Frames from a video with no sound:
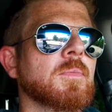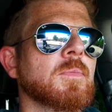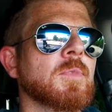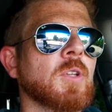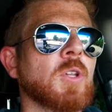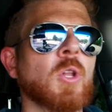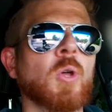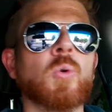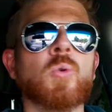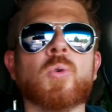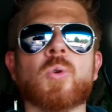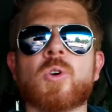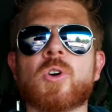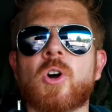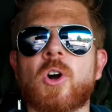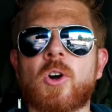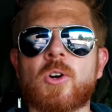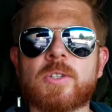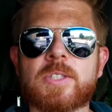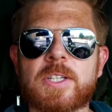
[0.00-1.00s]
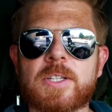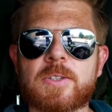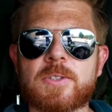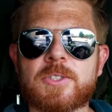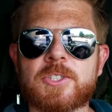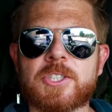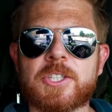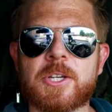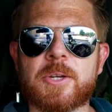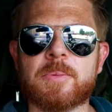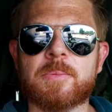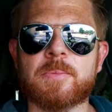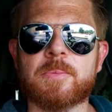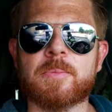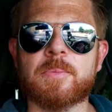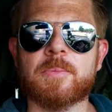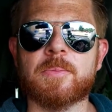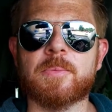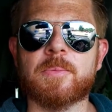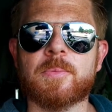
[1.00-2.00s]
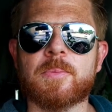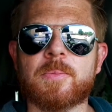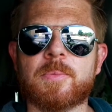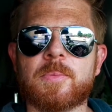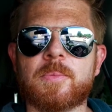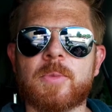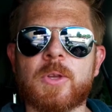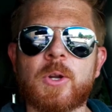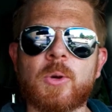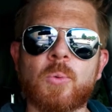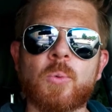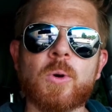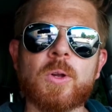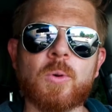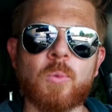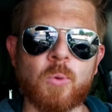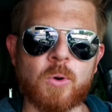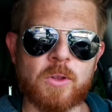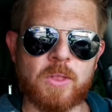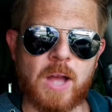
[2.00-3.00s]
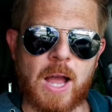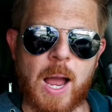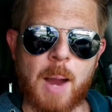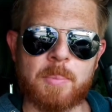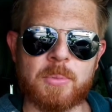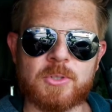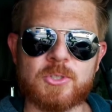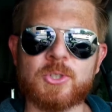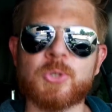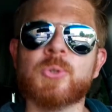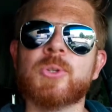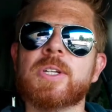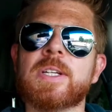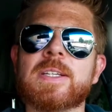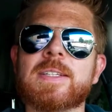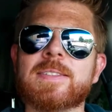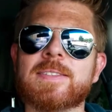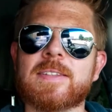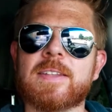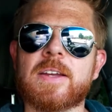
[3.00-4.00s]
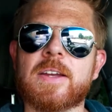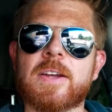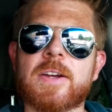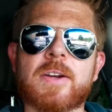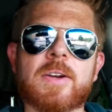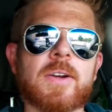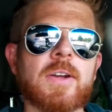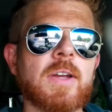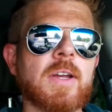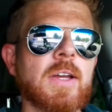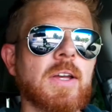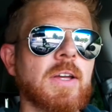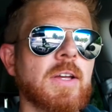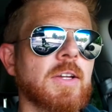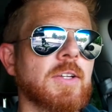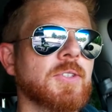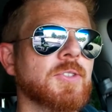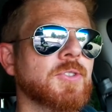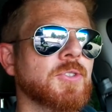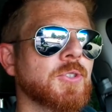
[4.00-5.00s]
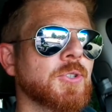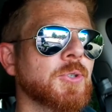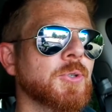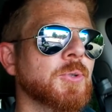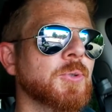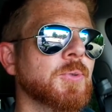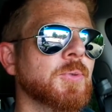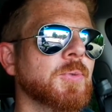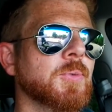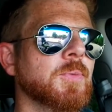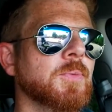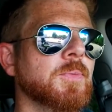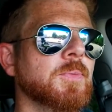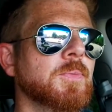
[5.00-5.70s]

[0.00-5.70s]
the local car dealership? You know, what are the opportunities there to